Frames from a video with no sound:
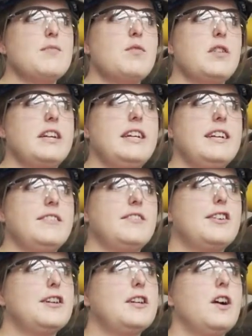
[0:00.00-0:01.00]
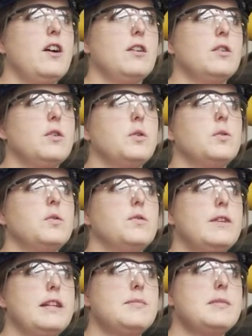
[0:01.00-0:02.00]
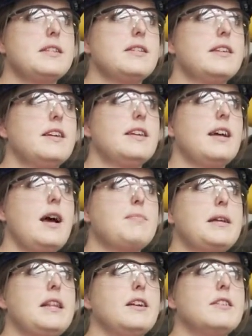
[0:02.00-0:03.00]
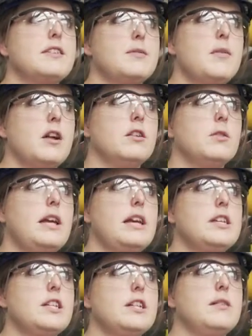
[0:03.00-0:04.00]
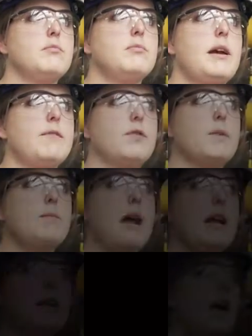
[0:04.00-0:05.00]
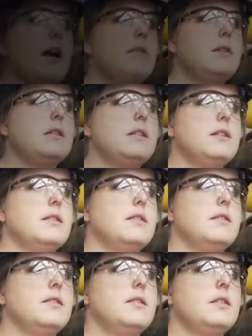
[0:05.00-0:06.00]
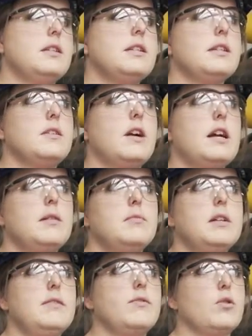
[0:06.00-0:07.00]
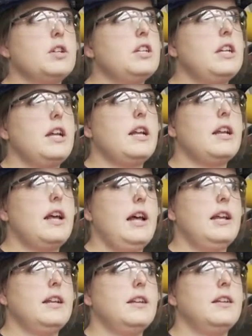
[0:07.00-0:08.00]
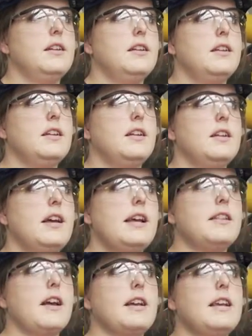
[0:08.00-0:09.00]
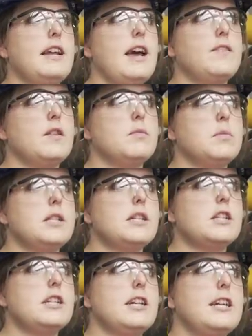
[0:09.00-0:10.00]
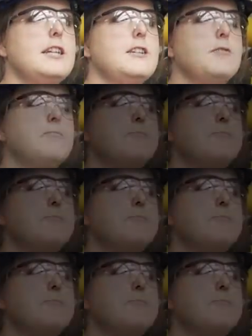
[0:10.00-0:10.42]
I'm working for ConocoPhillips Phillips up at their Surmont location by Fort Mac. I was just incredibly fortunate and and lucky to have the position that I do